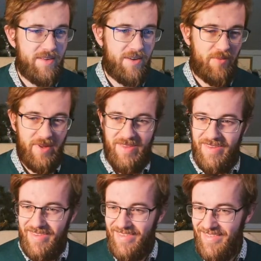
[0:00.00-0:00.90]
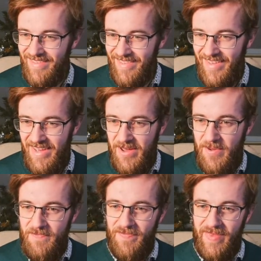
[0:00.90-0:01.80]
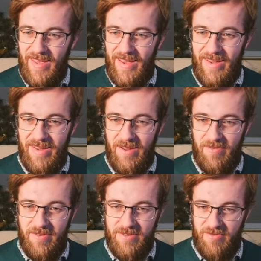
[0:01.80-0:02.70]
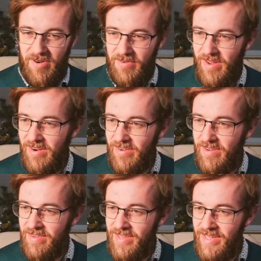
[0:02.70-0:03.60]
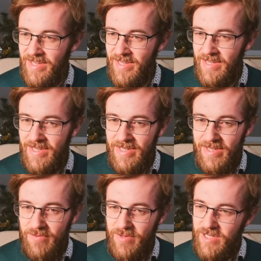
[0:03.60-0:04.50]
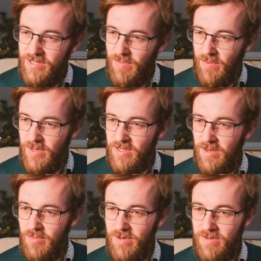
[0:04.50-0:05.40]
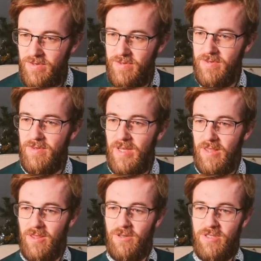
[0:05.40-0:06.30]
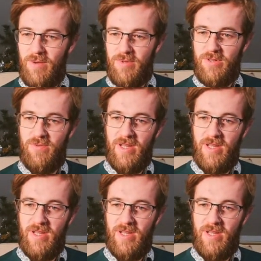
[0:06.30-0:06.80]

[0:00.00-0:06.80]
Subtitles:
Never mind. Of the surrounding area, which is my puzzle input, and looks up at you